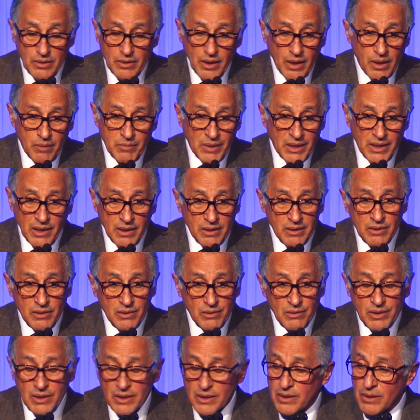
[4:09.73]
I didn't
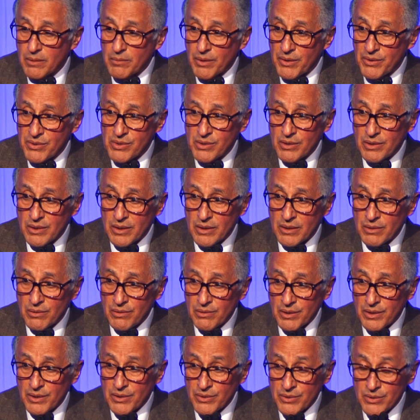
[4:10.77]
know anything about starting an
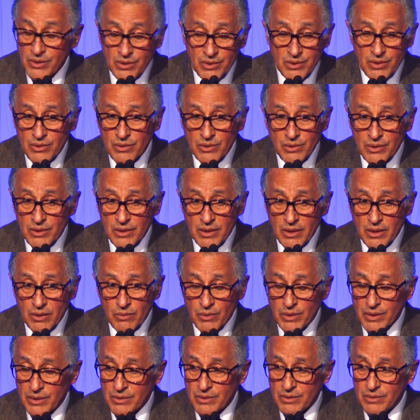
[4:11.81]
organization, nor did I
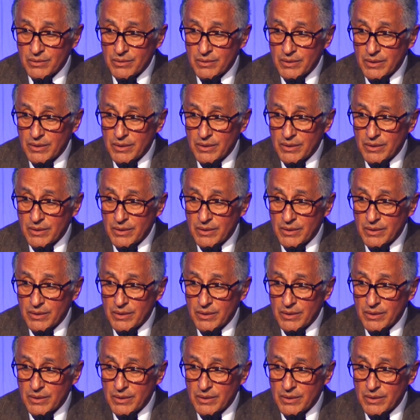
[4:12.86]
want to.